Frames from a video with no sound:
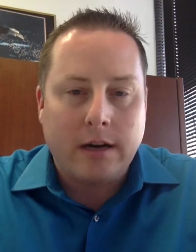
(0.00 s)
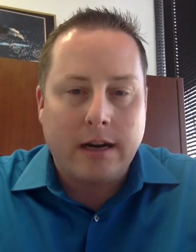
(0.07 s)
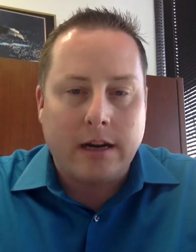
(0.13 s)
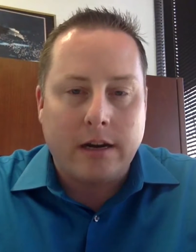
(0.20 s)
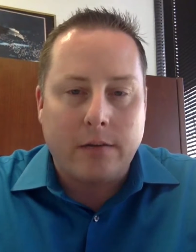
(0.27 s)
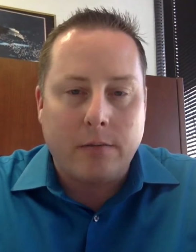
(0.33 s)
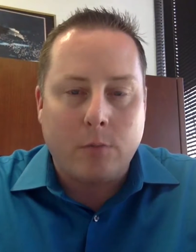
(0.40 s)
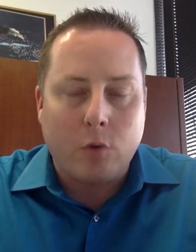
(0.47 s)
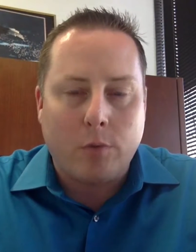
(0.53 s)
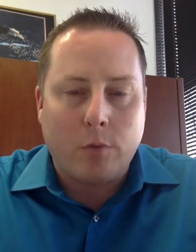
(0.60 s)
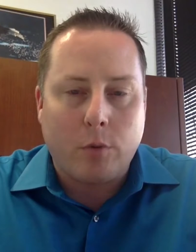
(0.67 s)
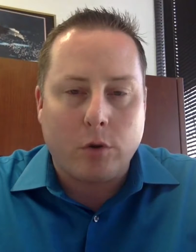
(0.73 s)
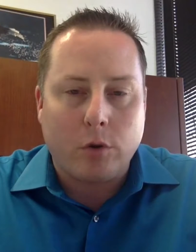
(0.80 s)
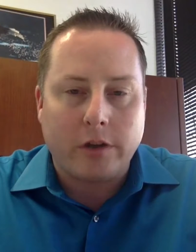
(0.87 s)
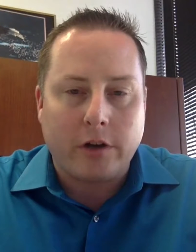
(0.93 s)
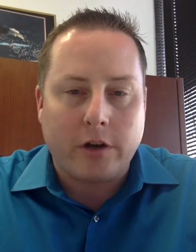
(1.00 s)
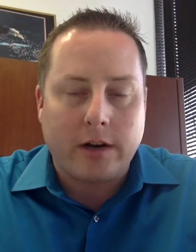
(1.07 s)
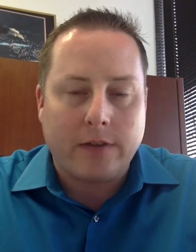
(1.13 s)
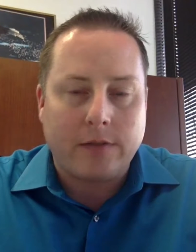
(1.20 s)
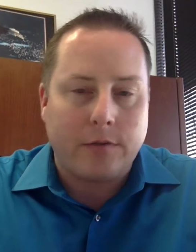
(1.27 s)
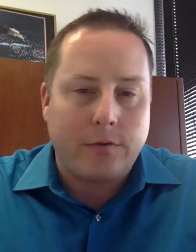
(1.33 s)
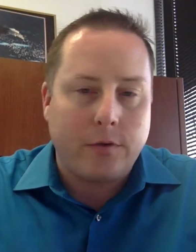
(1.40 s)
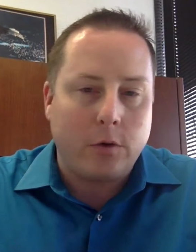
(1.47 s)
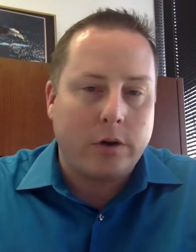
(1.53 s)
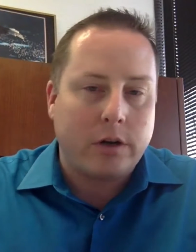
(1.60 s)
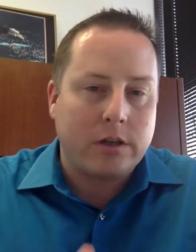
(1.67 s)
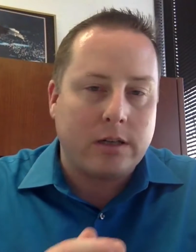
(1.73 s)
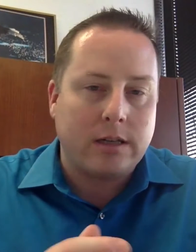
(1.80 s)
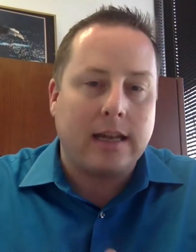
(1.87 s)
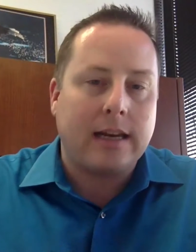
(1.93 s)
and more importantly, you're going to have to
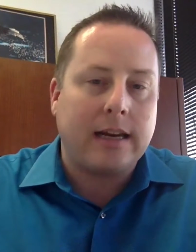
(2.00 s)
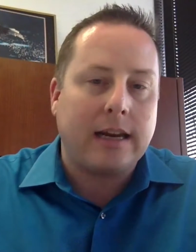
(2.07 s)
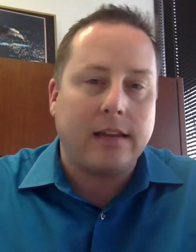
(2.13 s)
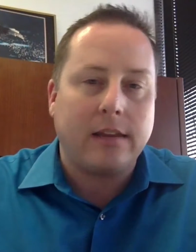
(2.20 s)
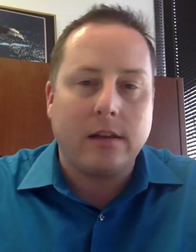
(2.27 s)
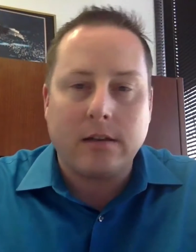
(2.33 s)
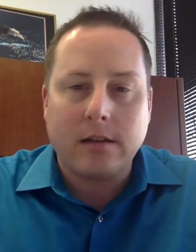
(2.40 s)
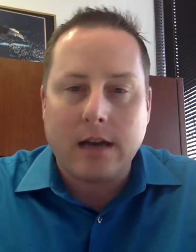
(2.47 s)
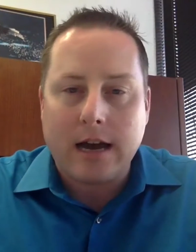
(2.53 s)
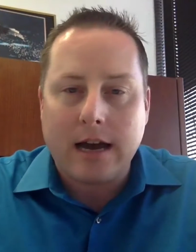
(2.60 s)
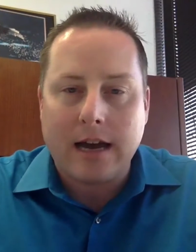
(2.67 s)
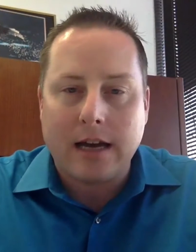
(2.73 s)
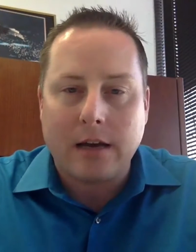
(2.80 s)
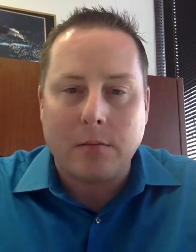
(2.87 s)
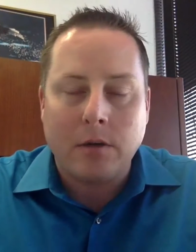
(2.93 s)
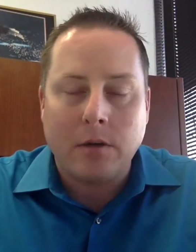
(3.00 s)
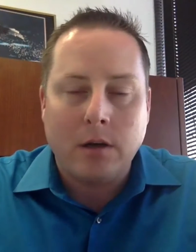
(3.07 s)
focus and dedicate the time